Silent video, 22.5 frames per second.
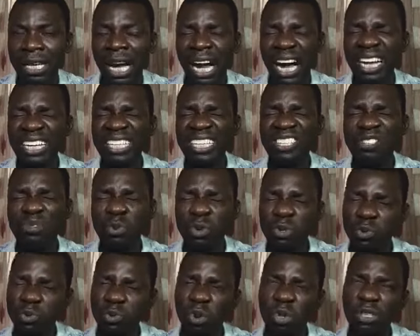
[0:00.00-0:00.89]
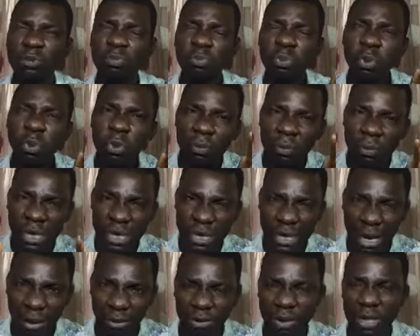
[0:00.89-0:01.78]
And this was what broke me
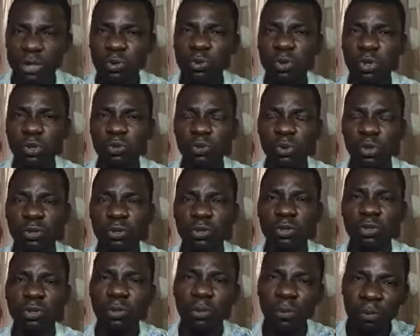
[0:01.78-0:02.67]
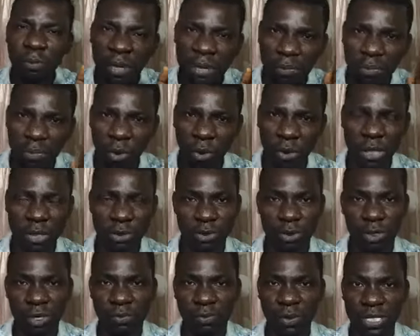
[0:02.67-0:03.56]
down. This was what took me more
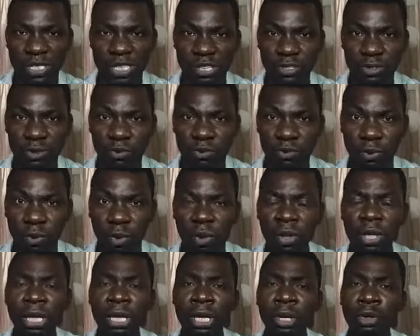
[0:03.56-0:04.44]
into the presence of the Lord